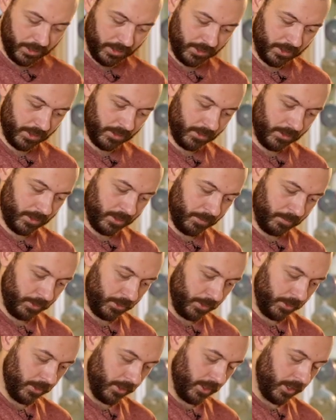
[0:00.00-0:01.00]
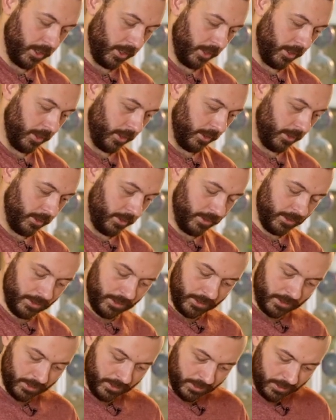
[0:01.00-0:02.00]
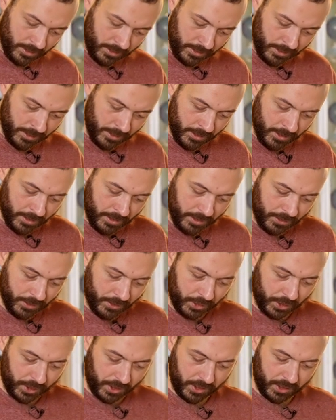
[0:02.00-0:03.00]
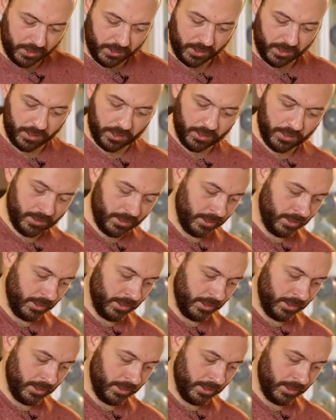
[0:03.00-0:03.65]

just spoon on our cheesy